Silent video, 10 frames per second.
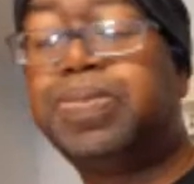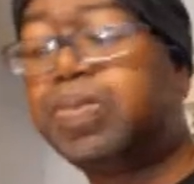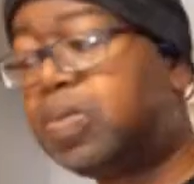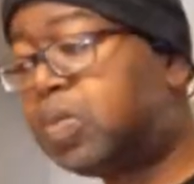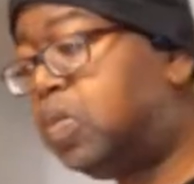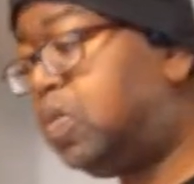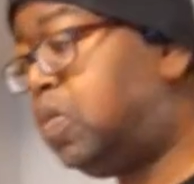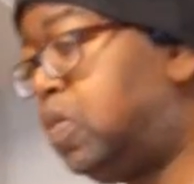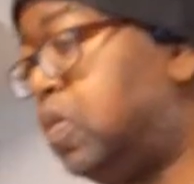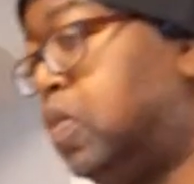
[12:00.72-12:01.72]
Sounds
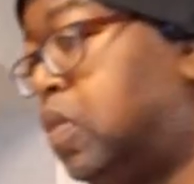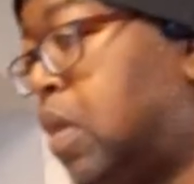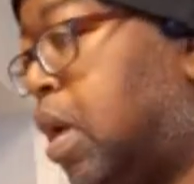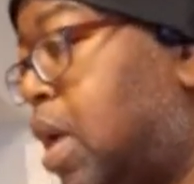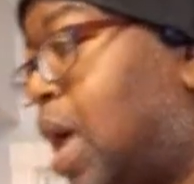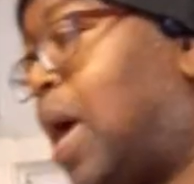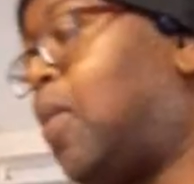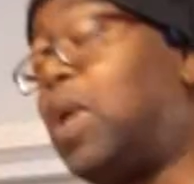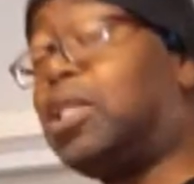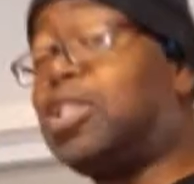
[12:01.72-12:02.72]
good. I
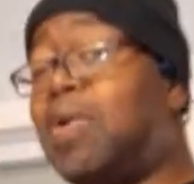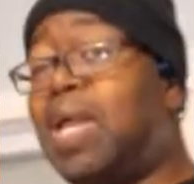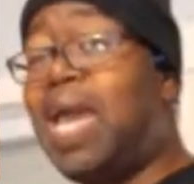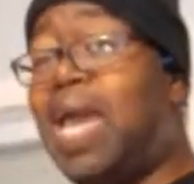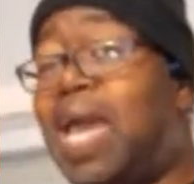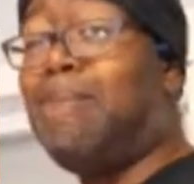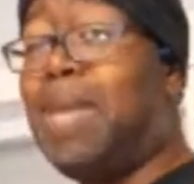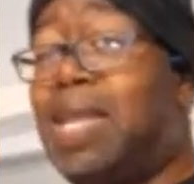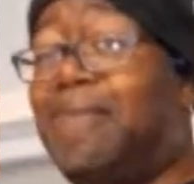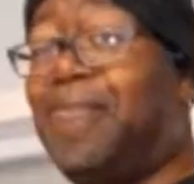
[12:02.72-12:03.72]
was going to add
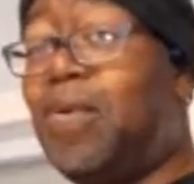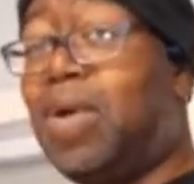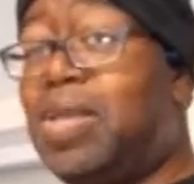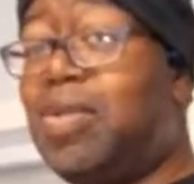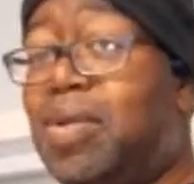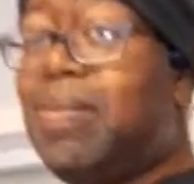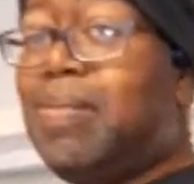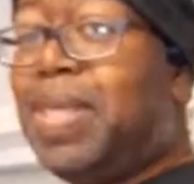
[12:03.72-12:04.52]
meat for you,